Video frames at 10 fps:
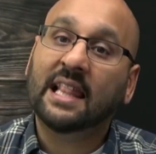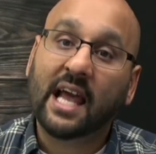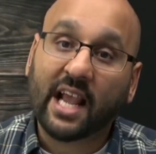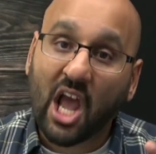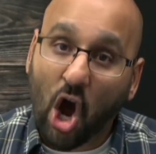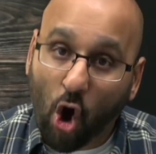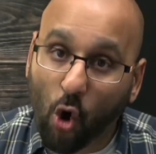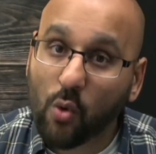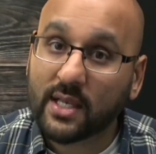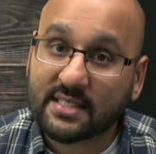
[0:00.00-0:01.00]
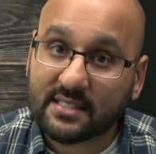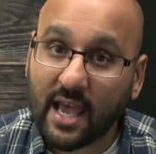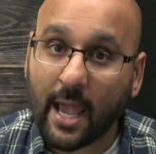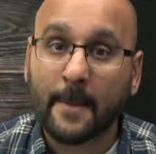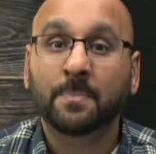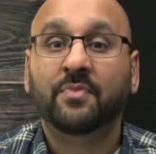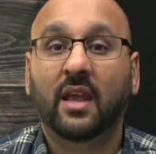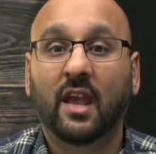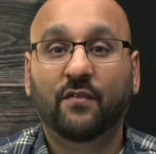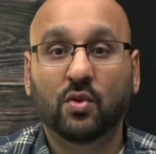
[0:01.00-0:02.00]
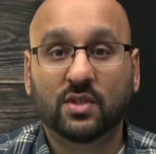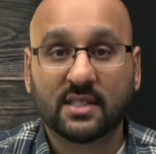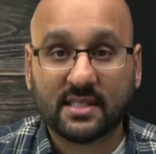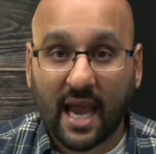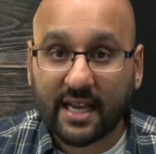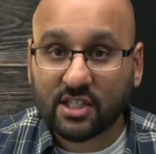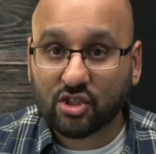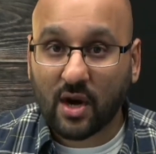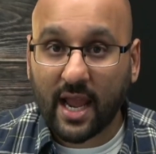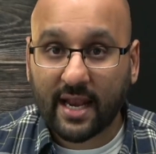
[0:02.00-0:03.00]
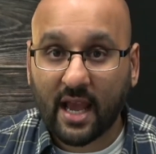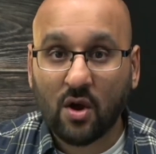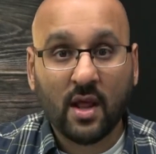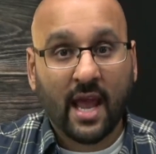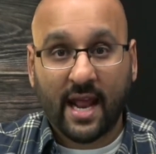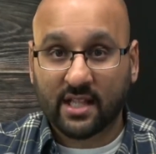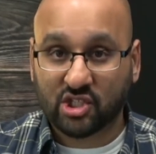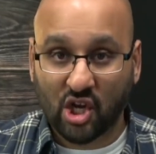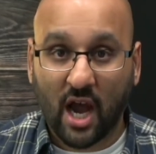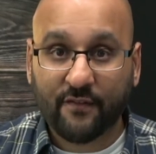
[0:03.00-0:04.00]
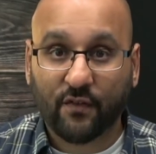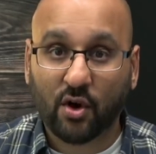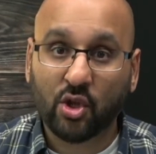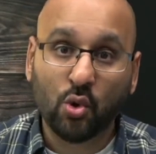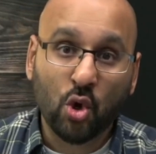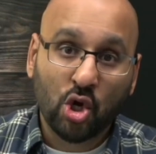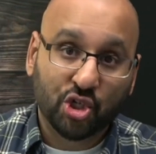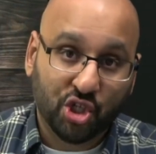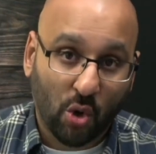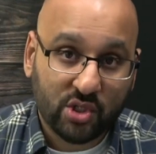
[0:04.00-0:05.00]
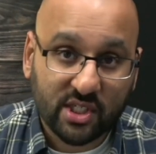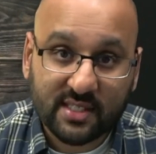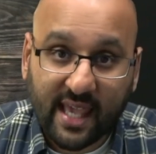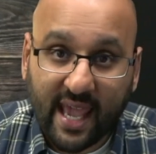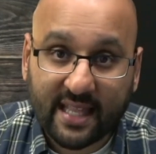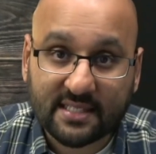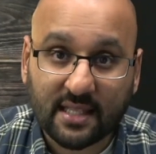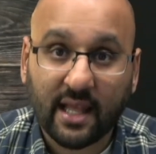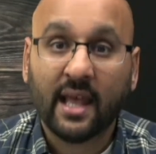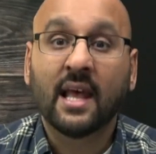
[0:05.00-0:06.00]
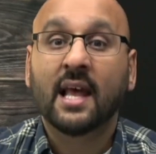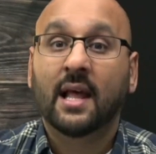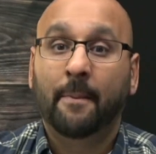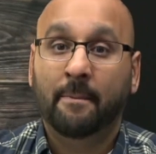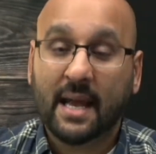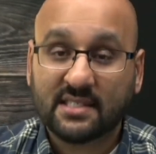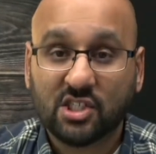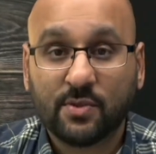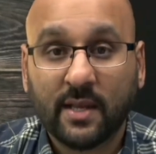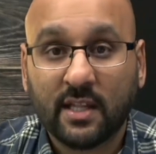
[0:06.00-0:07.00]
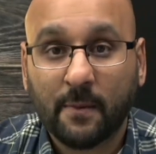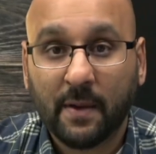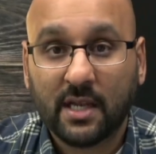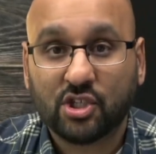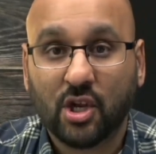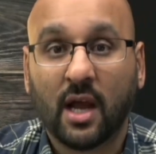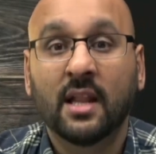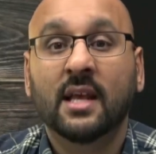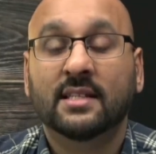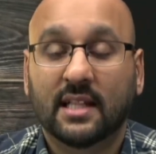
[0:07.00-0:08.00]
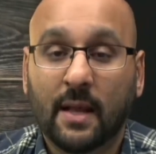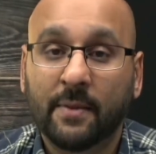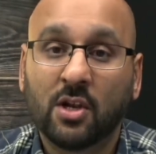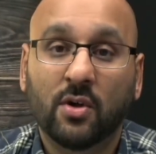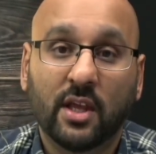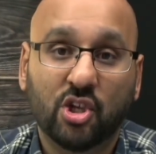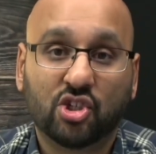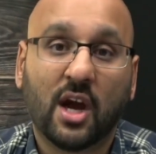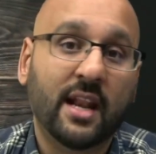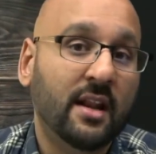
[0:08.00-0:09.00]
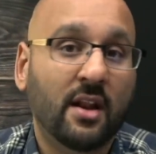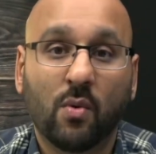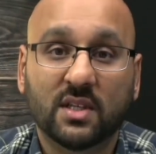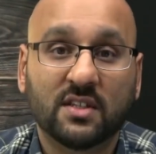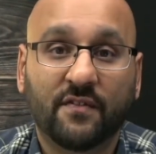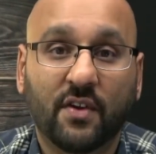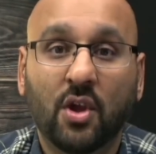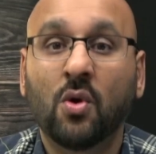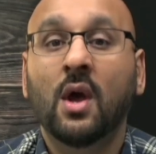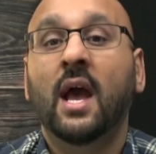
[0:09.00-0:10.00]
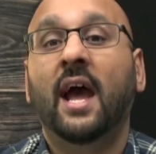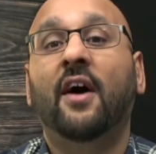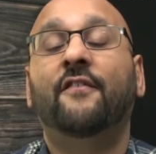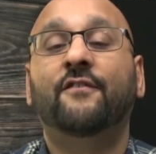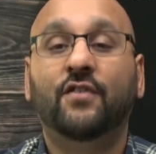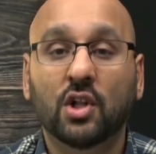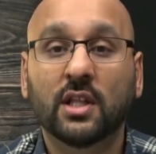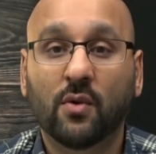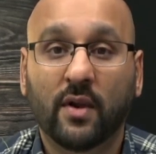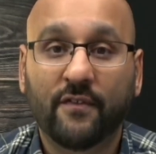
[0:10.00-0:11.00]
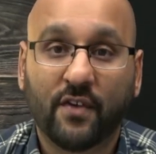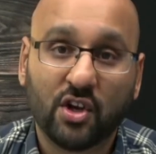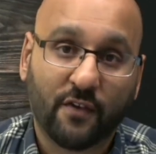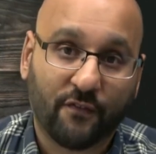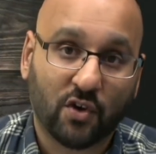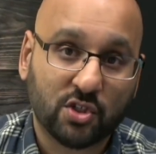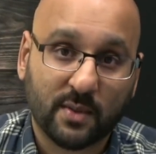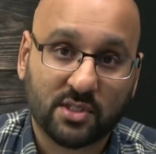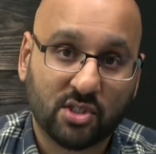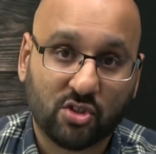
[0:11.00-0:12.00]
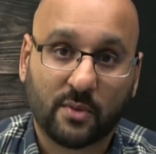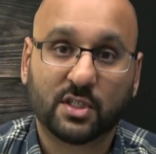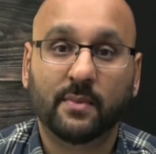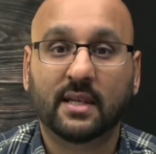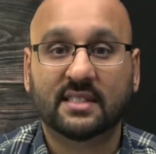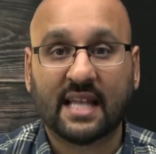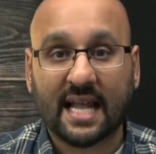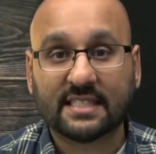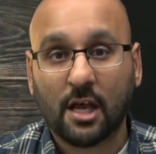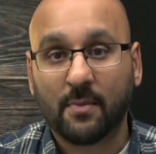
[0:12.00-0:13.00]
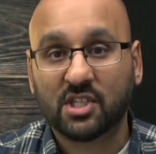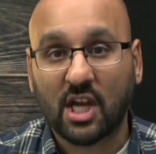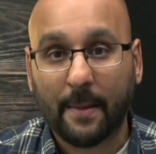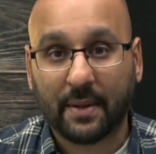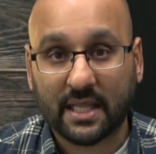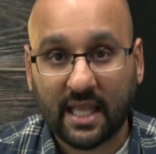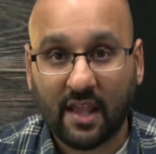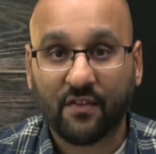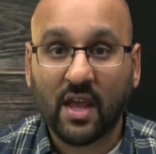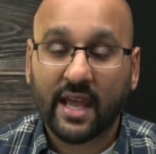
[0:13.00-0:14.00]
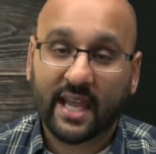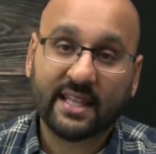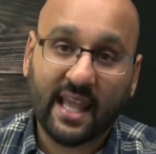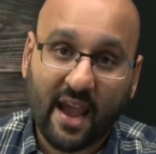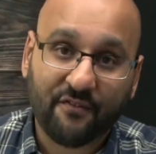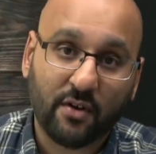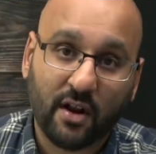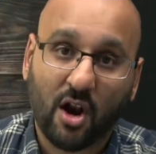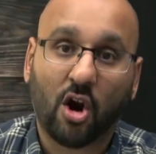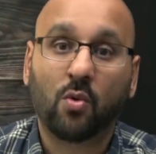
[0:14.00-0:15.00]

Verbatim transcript: like I always say, if you decide to try it out and it's not for you, don't just cancel it message me in the Patreon to let me know that you tried it and it wasn't for you, and I'll fully refund your first month subscription because that's how much I believe in the effort and hard